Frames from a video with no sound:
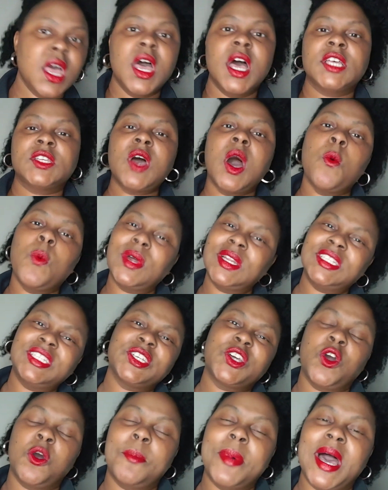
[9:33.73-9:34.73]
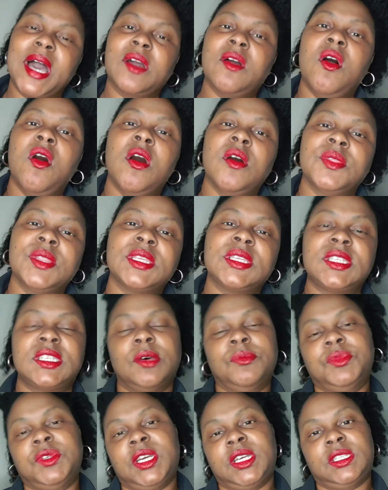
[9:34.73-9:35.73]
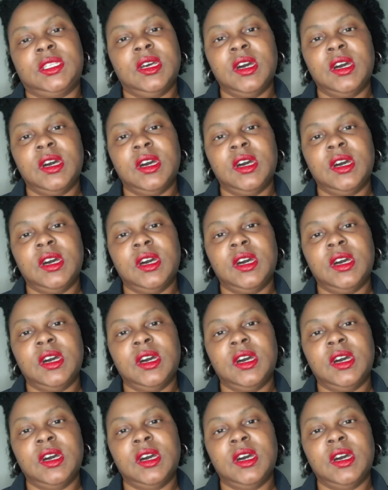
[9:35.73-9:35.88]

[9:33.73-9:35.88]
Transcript: So I wanted to go back on the subject